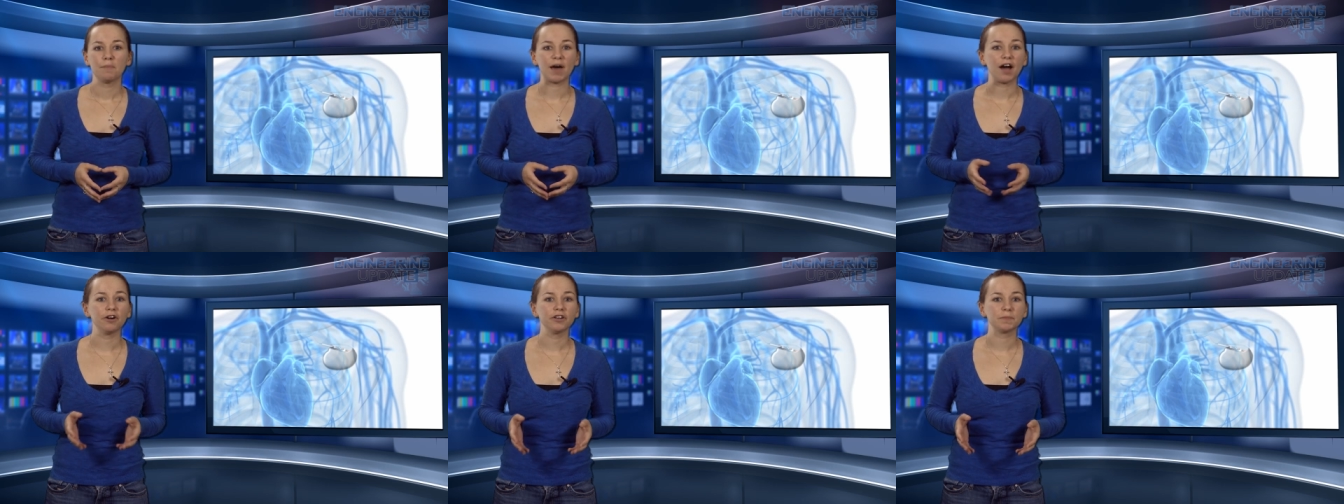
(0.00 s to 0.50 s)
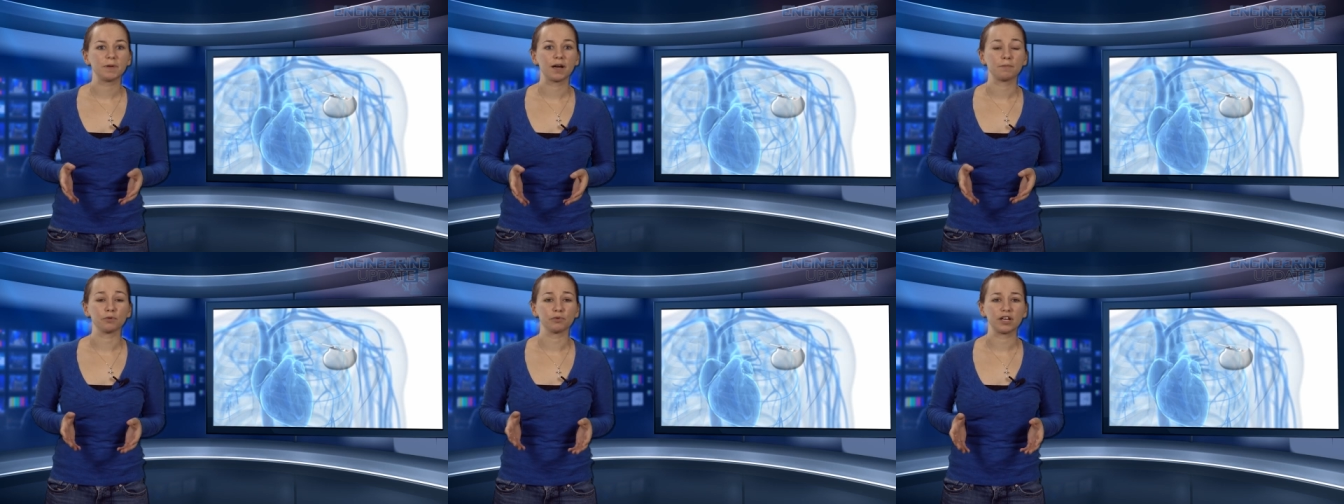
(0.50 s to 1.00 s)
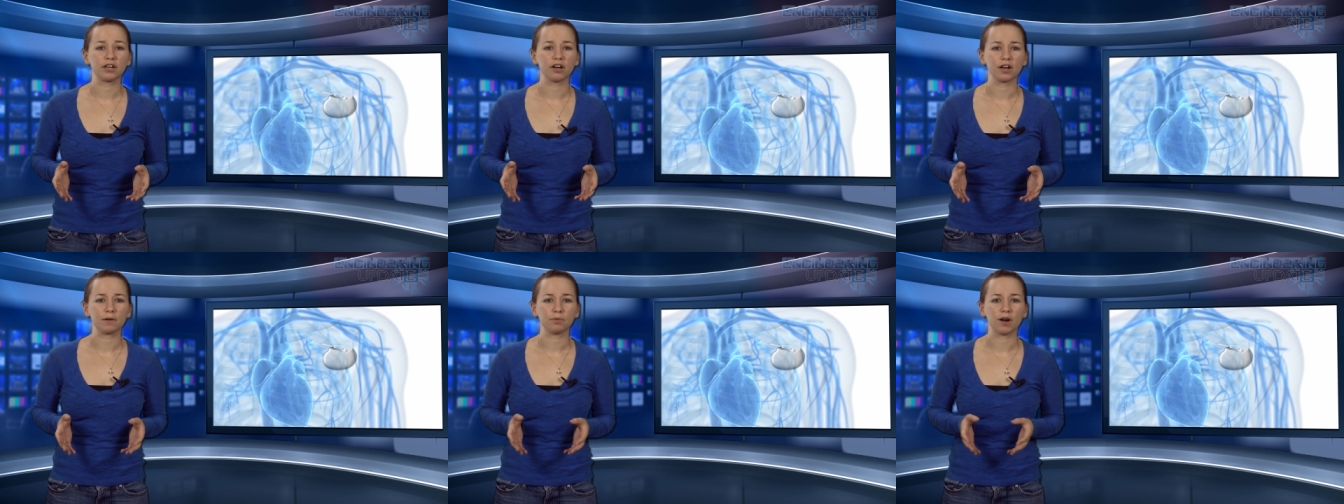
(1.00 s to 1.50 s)
power has become a
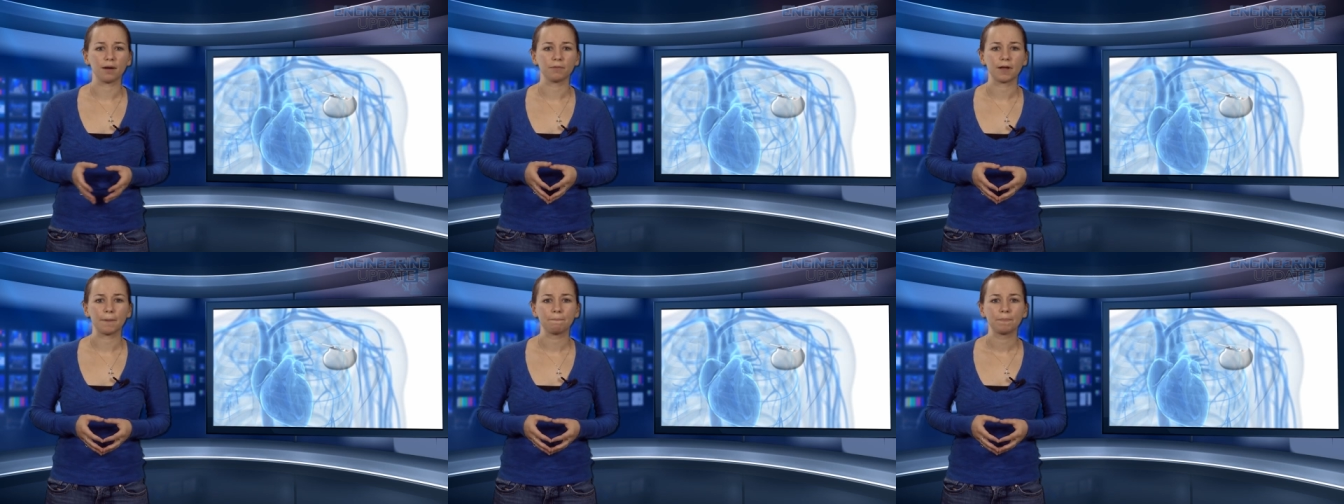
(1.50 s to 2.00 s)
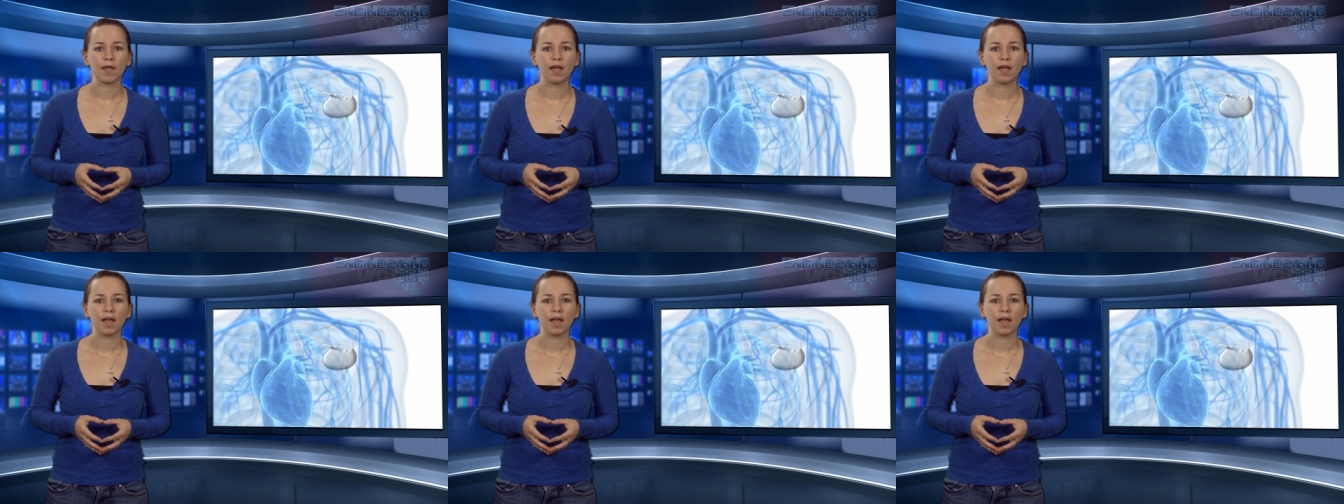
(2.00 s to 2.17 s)
reoccurring problem.